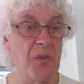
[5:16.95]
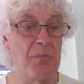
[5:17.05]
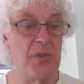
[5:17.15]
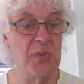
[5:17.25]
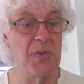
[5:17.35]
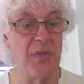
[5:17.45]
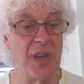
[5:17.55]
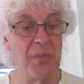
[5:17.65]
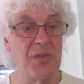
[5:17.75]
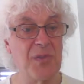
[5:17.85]
bishop
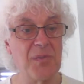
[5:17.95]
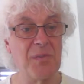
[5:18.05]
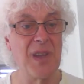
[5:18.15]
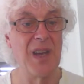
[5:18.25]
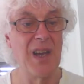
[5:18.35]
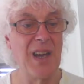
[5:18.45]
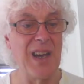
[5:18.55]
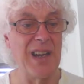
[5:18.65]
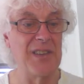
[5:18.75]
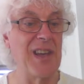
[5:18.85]
development,
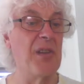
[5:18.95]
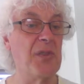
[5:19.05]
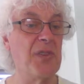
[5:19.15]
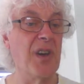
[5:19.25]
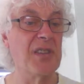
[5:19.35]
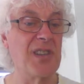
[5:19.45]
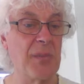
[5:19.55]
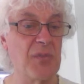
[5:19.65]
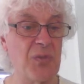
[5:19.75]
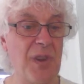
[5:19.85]
and now the knight
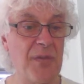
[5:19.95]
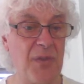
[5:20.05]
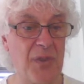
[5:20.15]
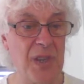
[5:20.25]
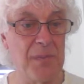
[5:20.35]
comes to f3.